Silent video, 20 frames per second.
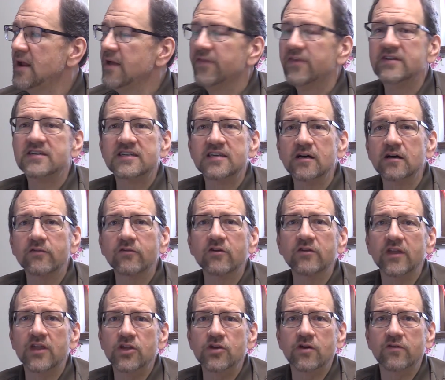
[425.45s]
The silver
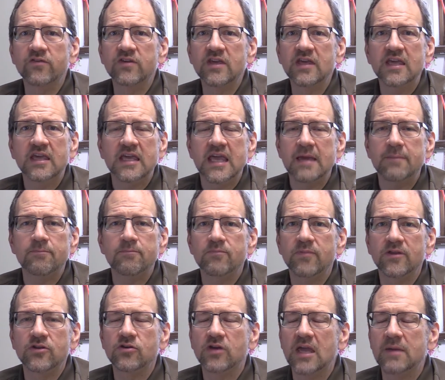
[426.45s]
that you have keep
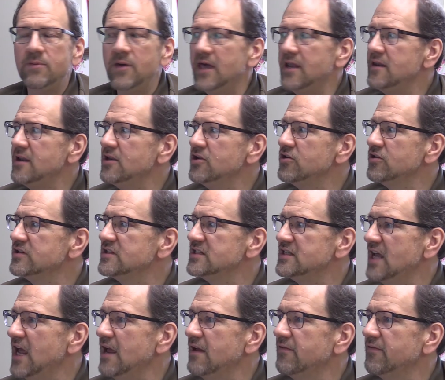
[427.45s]
that you keep hidden in your
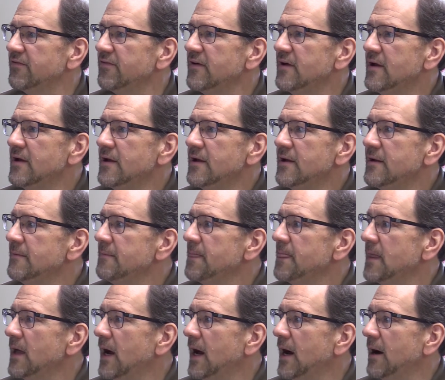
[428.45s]
safe
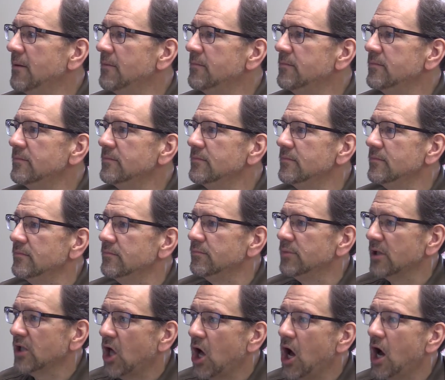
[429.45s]
um,
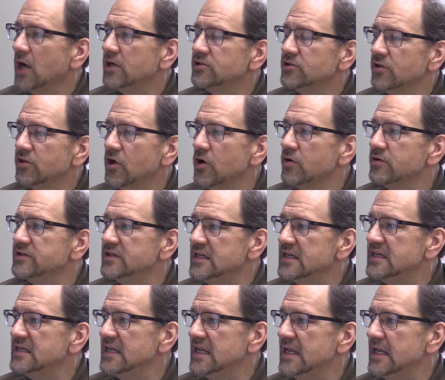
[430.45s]
belongs to those
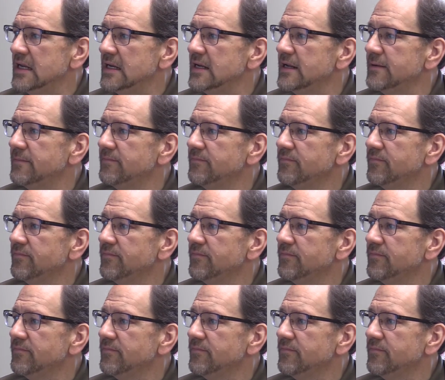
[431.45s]
in need.